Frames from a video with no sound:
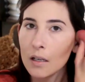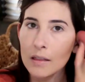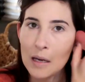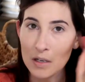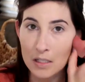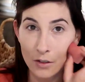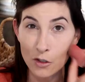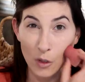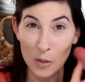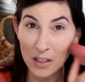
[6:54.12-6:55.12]
that brings a lot of
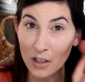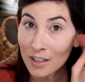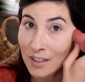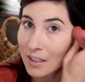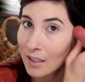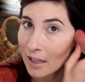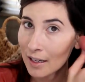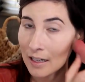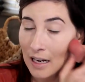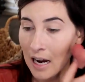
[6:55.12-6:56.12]
joy to my heart.
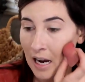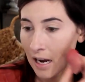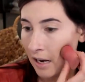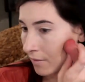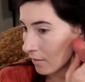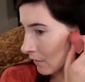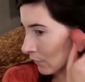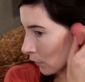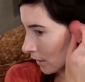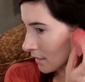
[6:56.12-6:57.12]
And I have
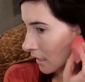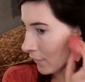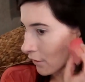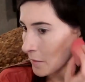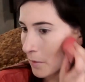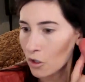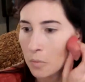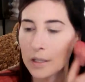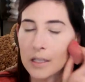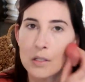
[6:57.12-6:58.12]
always had a very special
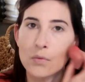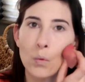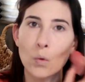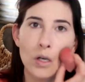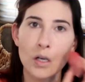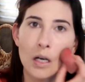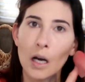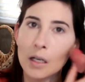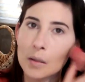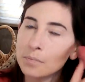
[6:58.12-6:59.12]
place for,
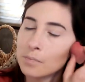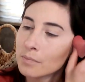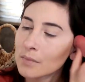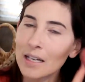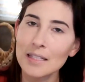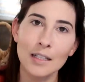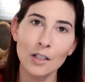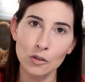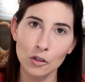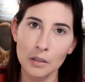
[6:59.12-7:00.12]
I say
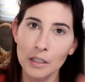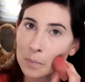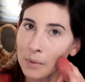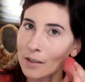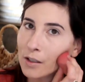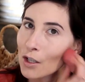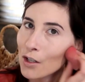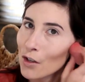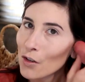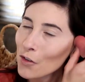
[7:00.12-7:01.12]
elderly, but
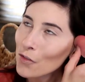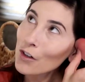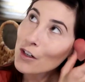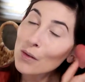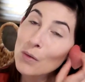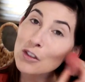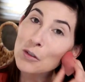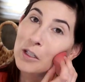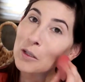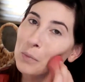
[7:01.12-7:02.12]
for older
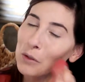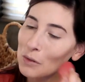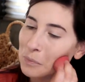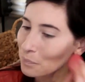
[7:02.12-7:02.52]
people.